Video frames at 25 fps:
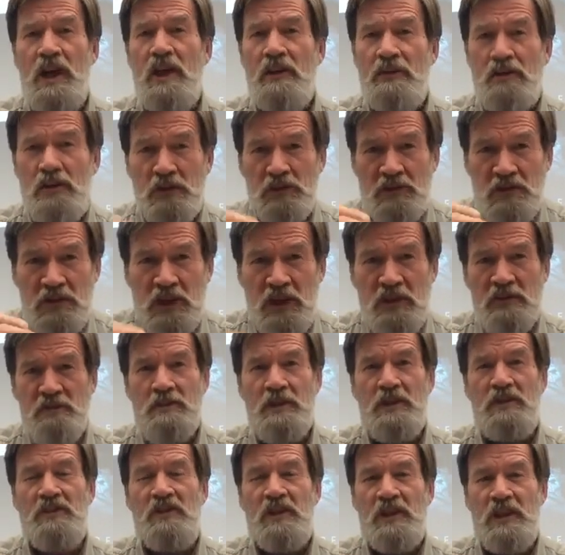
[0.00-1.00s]
Of course,
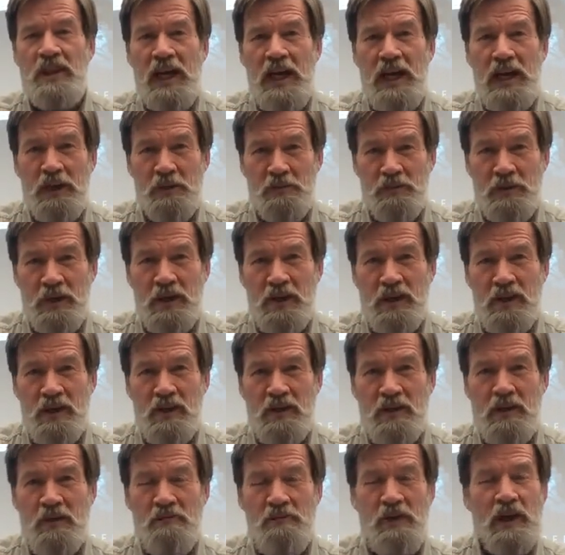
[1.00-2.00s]
governments can help
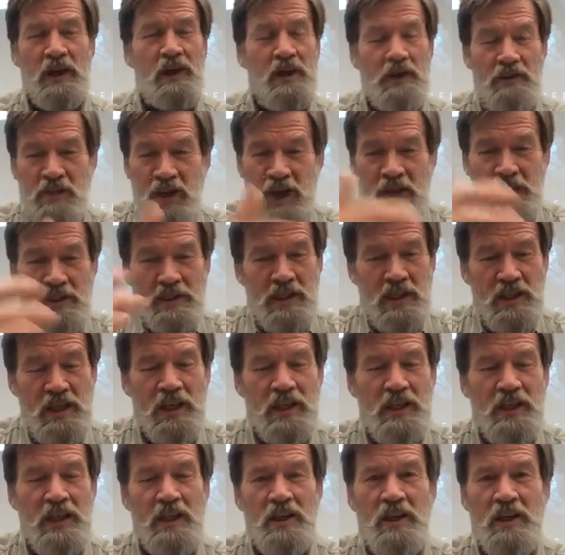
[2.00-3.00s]
by creating
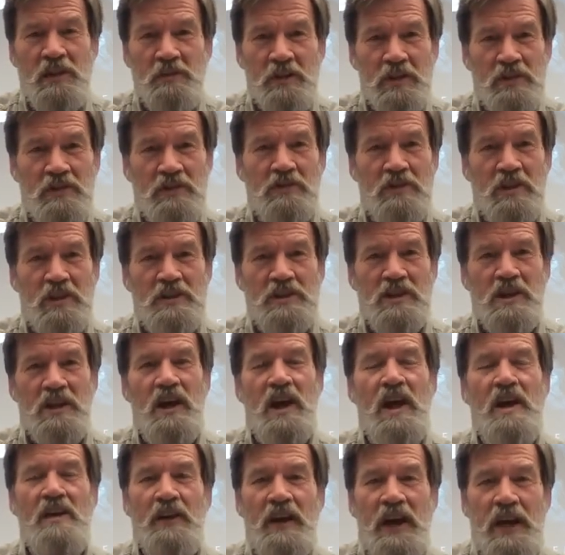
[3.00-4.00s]
an economic
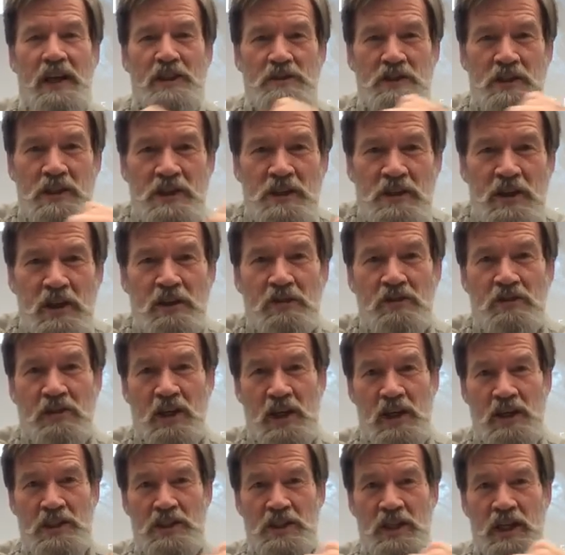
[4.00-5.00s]
structure that actually
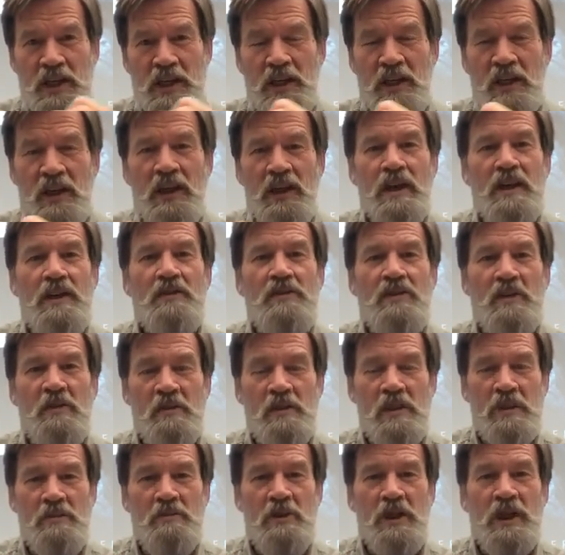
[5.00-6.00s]
does channel some
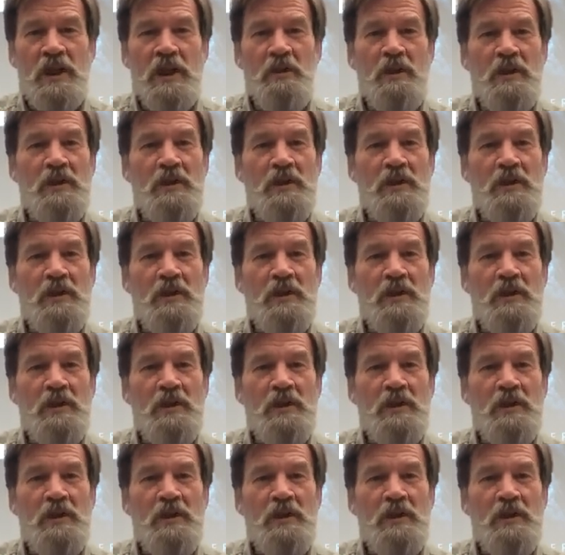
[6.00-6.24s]
of the money.